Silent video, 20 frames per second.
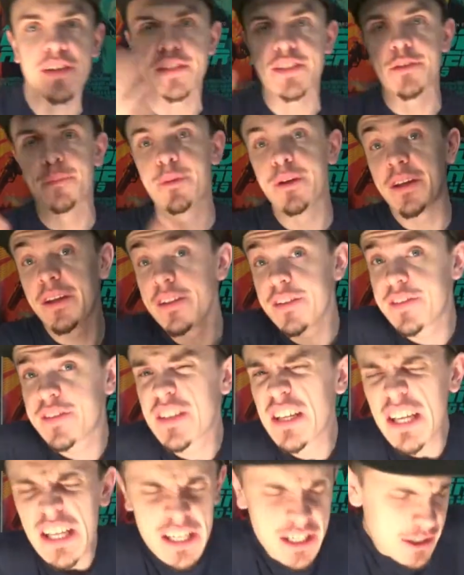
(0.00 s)
thoughts, opinions.
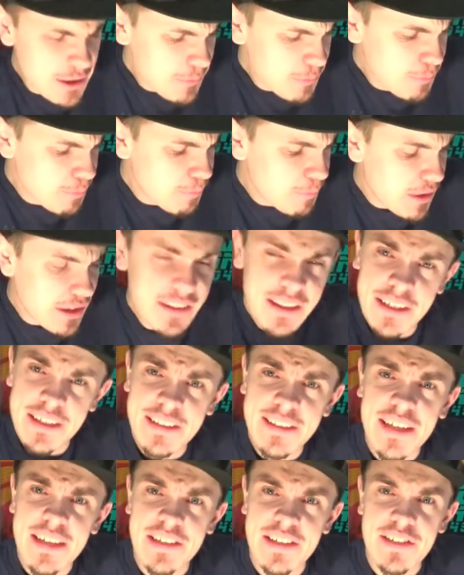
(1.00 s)
Um, I
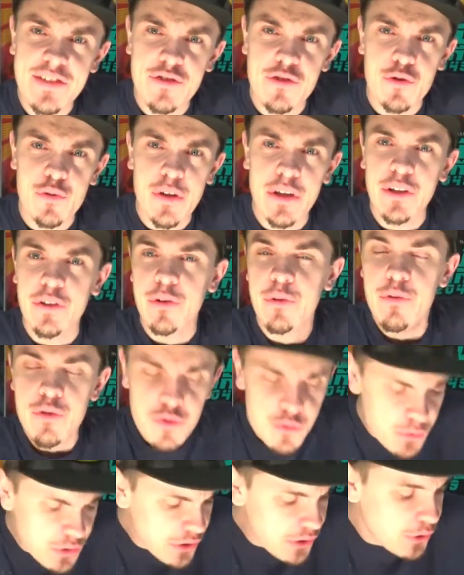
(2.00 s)
liked that teaser trailer. It
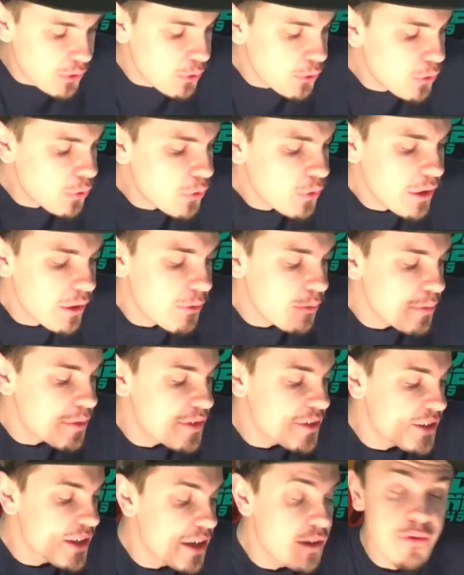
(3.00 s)
was really cool. It
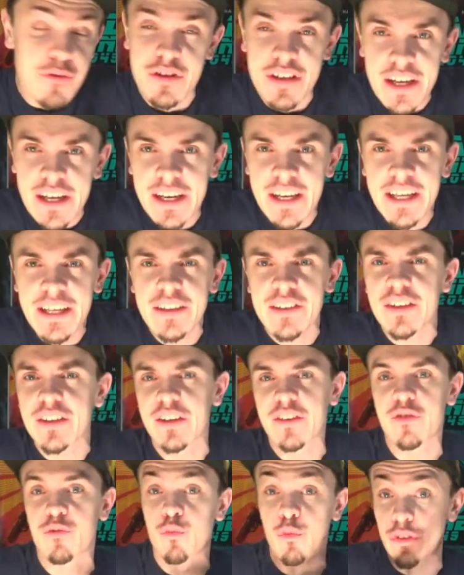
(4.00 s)
was entertaining. It
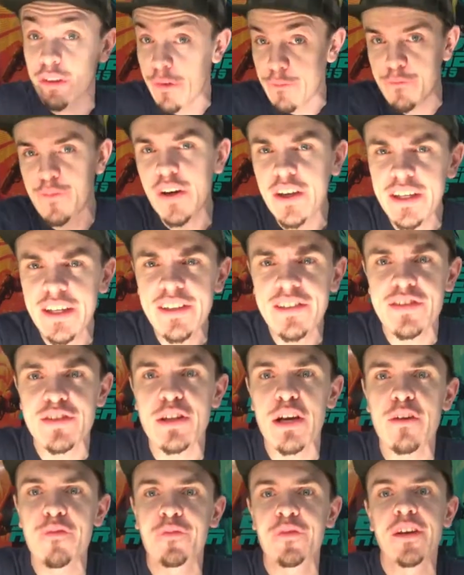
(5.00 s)
looks really funny and
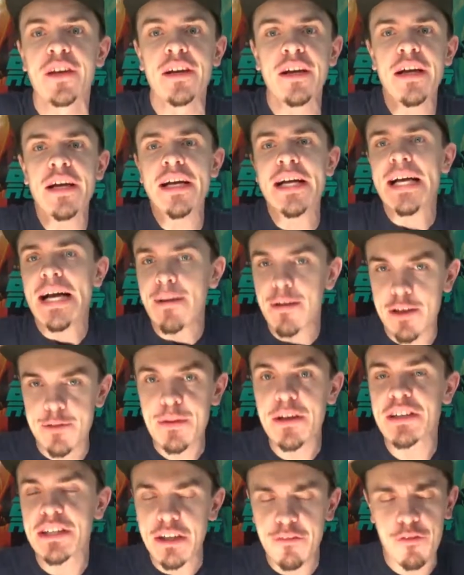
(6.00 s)
stuff. And I'm
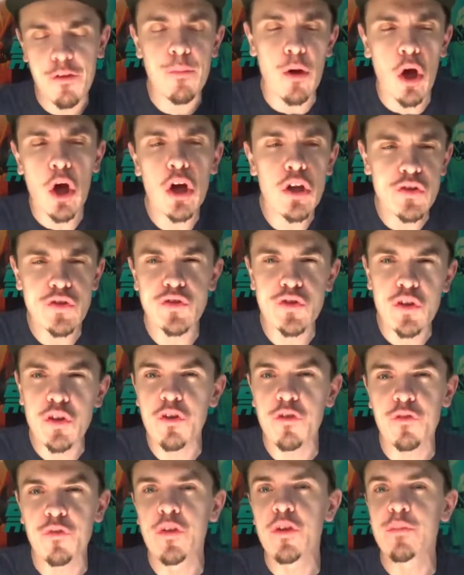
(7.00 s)
expecting from a Han
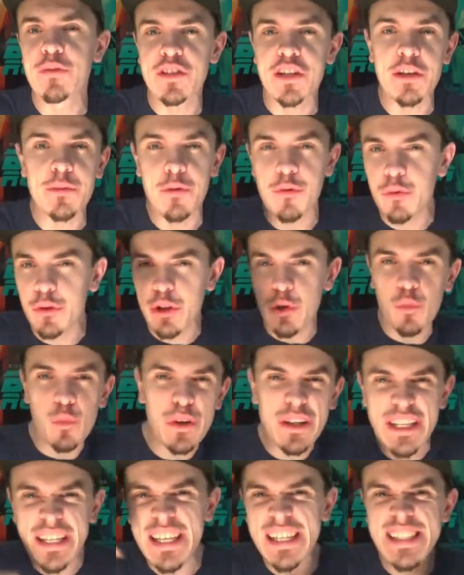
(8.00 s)
Solo film, it's going to be really
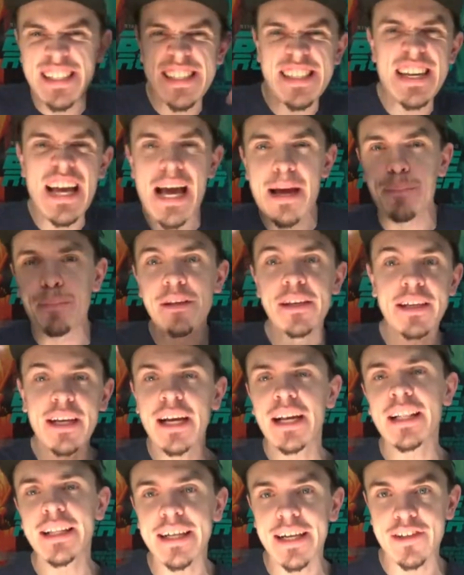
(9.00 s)
witty and snappy,
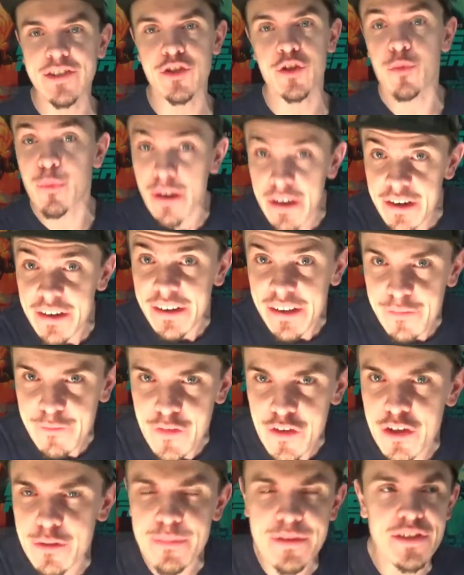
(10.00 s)
kind of like a Serenity
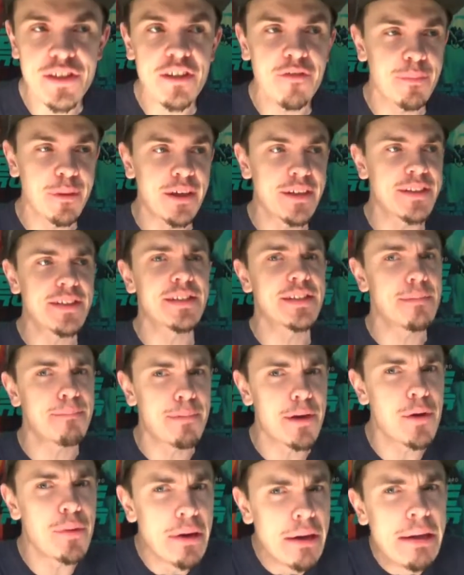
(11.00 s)
film and stuff, because it's
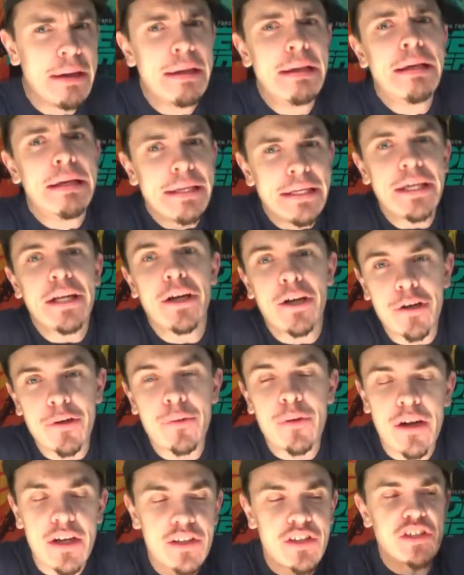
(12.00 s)
about you know,
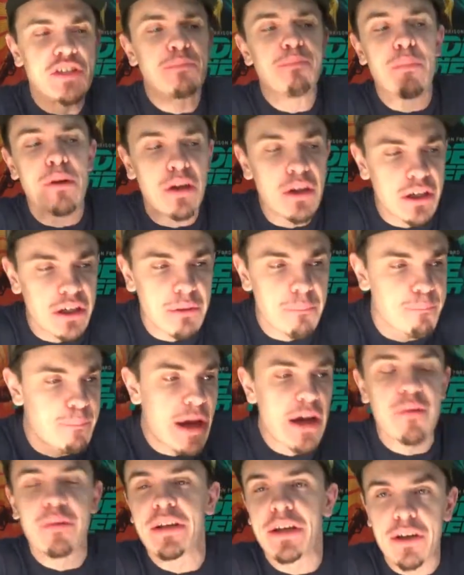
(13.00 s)
oh, a smug
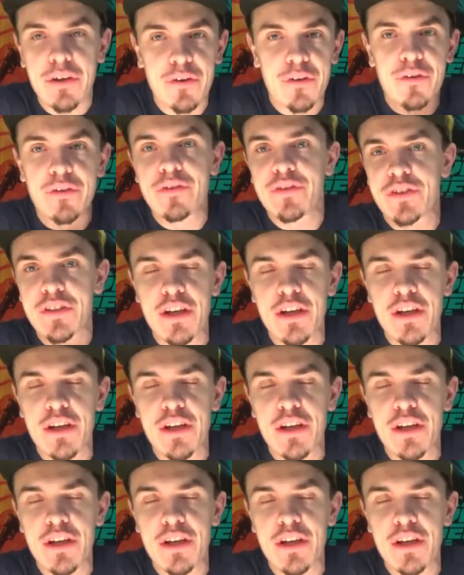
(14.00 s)
bounty hunter and